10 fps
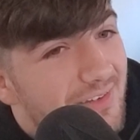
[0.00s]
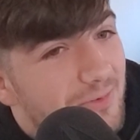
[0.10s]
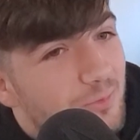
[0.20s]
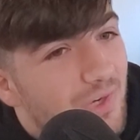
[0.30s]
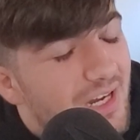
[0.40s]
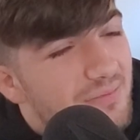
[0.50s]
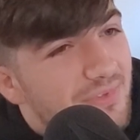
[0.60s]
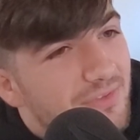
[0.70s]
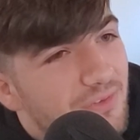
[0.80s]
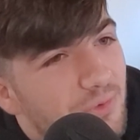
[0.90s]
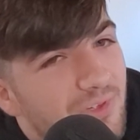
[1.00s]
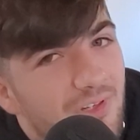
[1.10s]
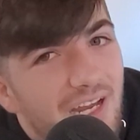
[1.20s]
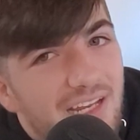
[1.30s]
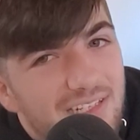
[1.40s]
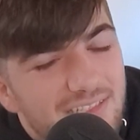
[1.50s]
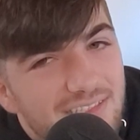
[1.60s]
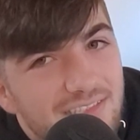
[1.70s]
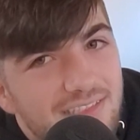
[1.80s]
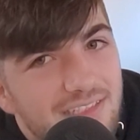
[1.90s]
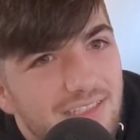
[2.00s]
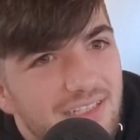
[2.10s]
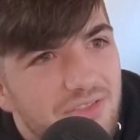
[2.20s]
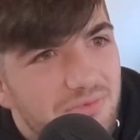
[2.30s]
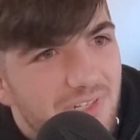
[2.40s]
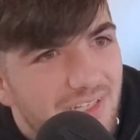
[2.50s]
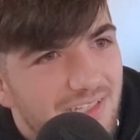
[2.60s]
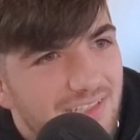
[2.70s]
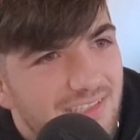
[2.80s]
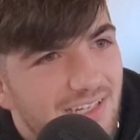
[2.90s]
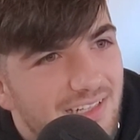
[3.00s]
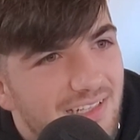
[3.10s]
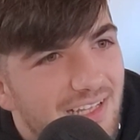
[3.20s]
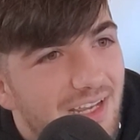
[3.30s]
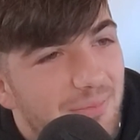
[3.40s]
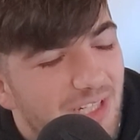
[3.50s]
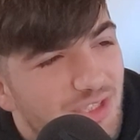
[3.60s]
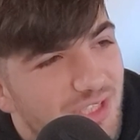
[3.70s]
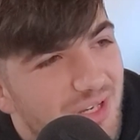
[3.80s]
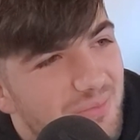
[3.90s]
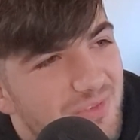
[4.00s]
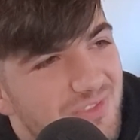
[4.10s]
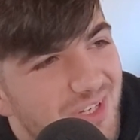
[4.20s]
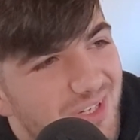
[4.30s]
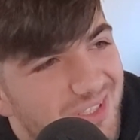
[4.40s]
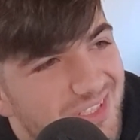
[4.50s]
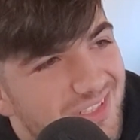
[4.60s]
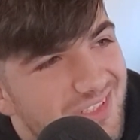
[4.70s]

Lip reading: right before ADCC is when I decided that I'm actually going to move to Austin,